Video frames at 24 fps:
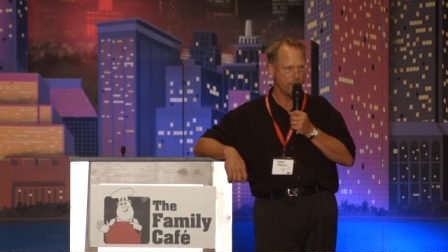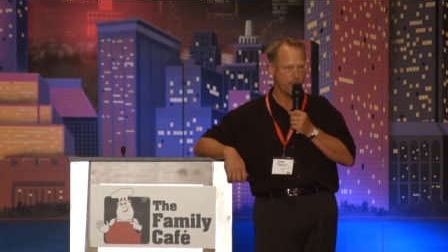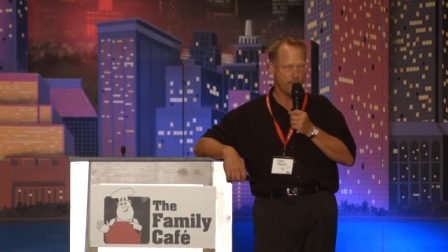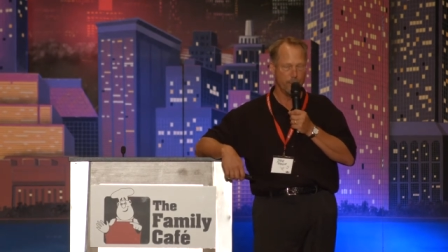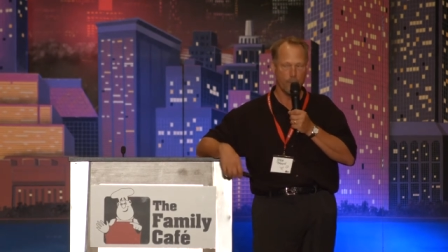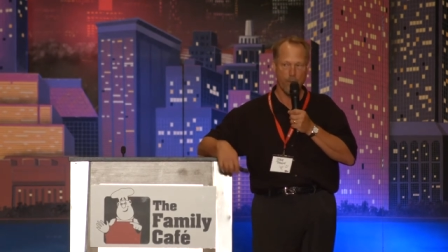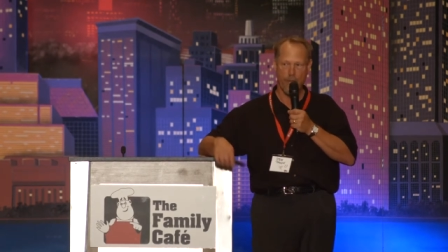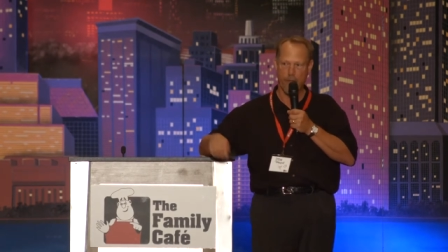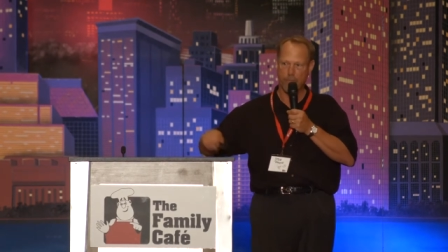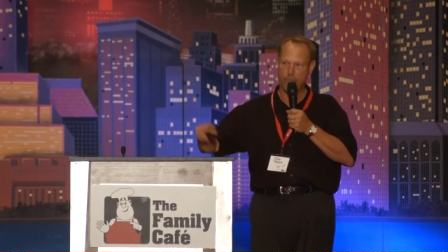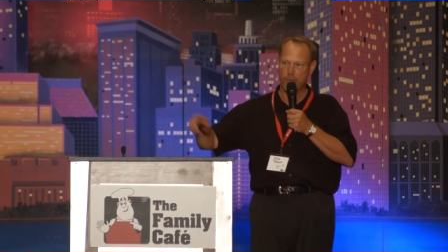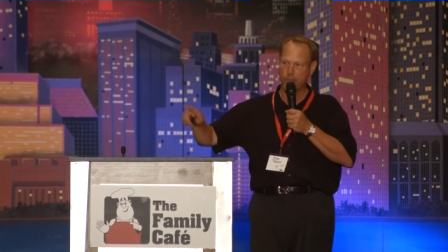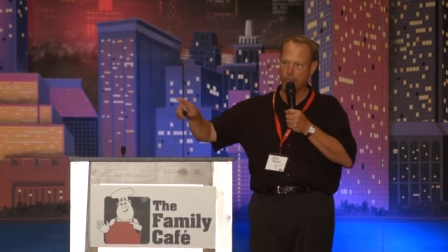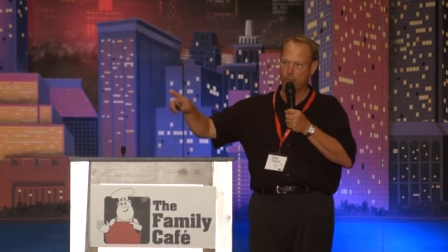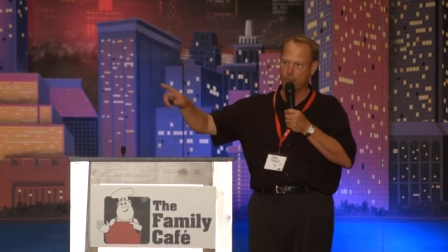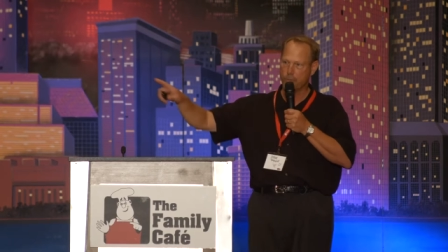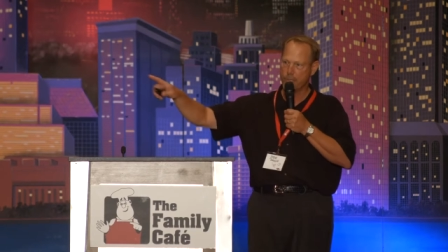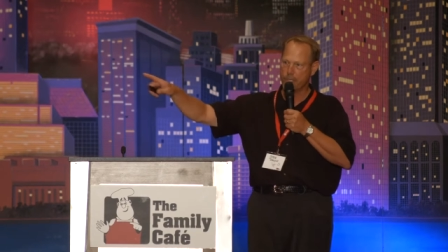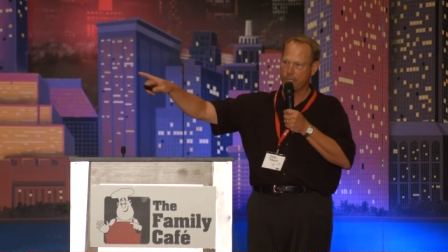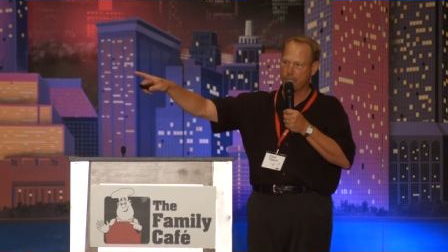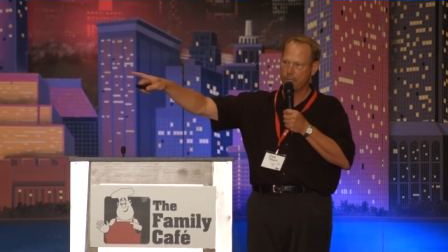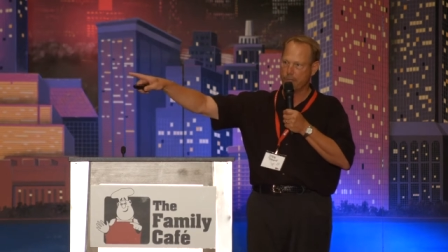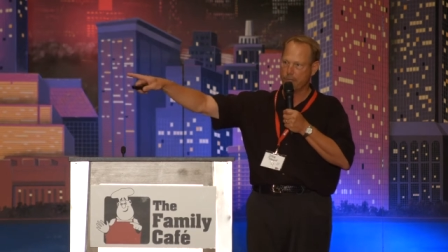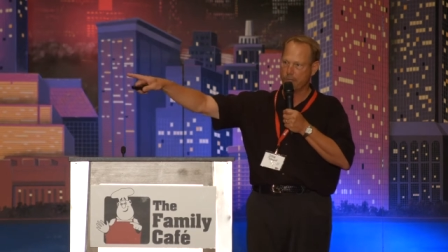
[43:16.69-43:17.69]
you have to go
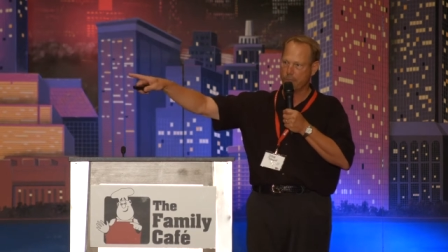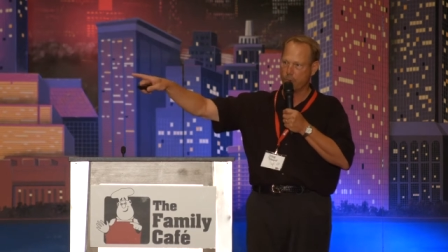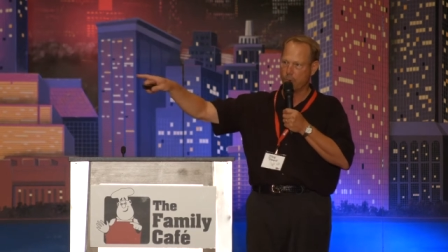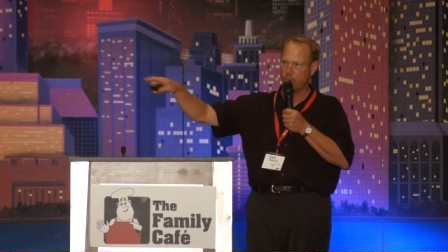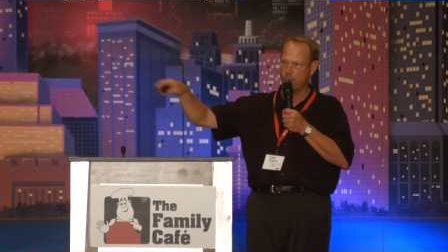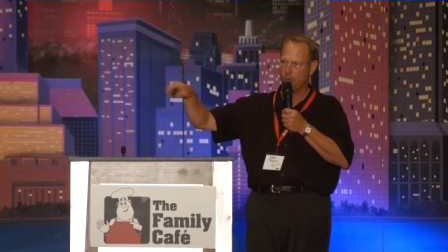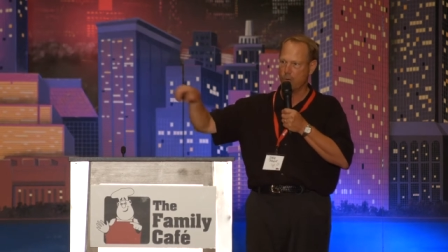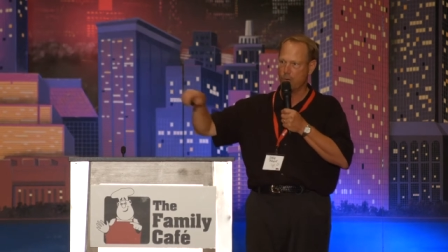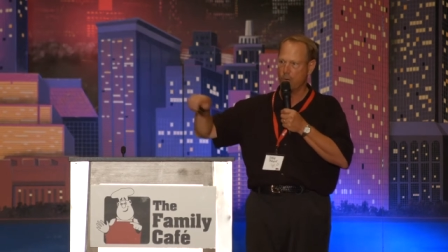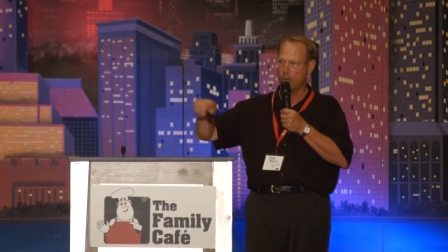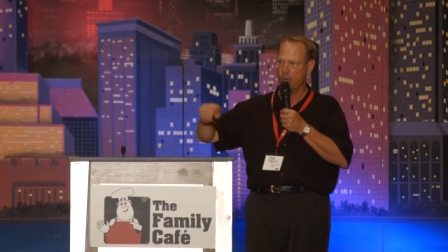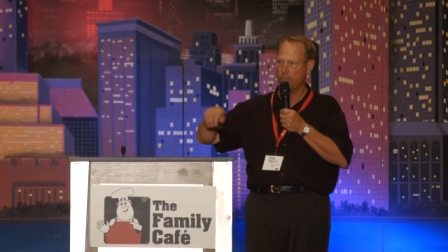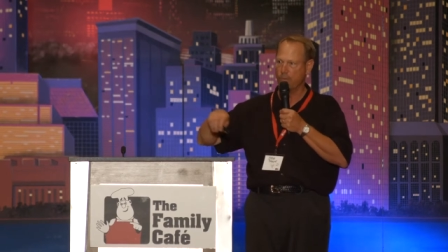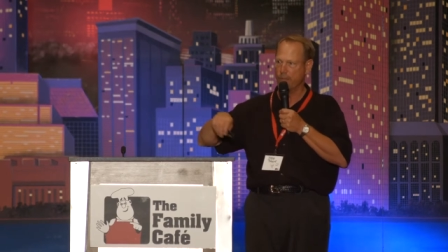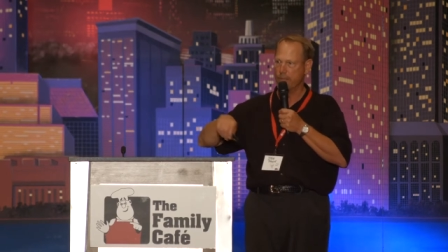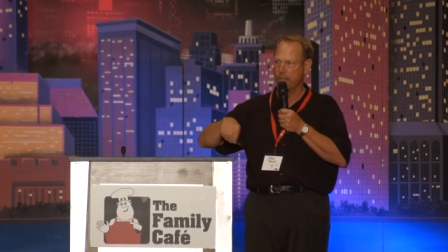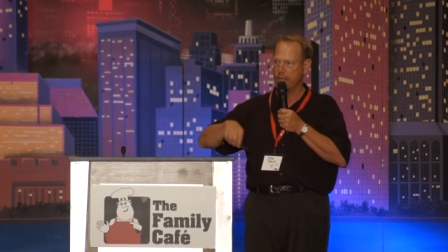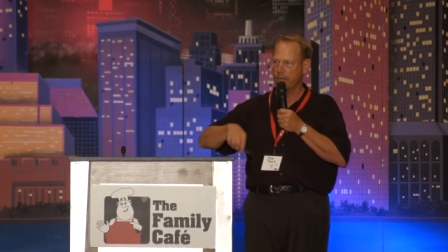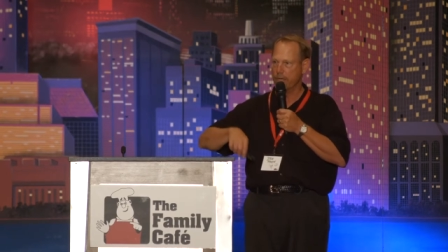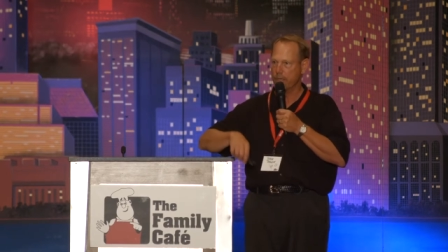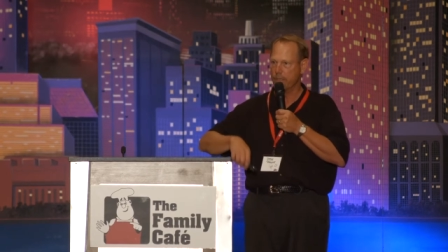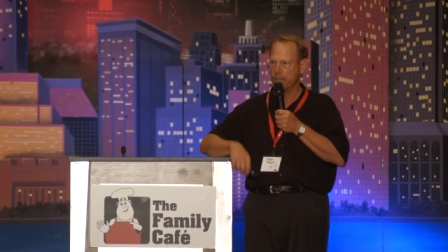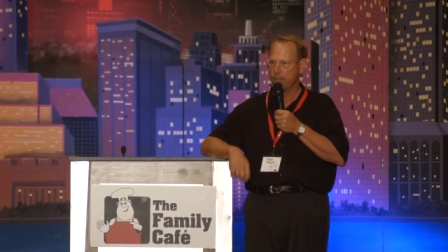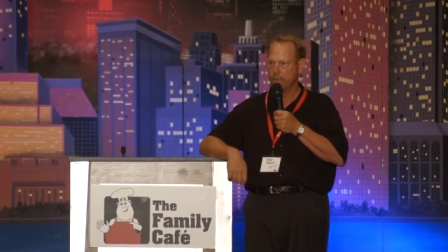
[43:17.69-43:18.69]
sit in the corner over
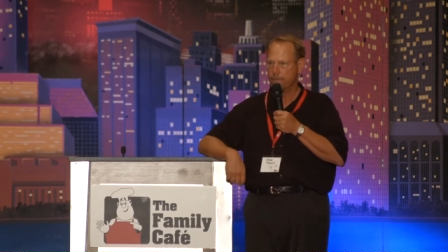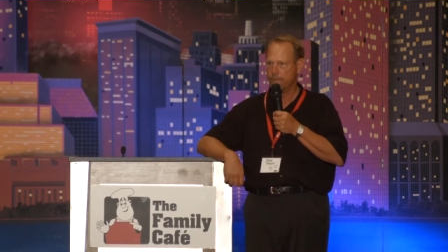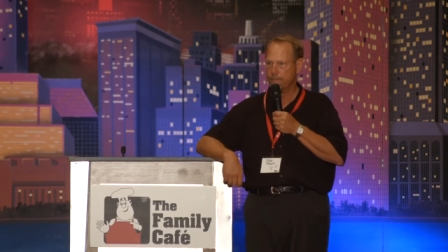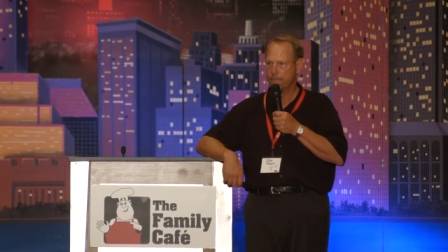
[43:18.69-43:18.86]
there.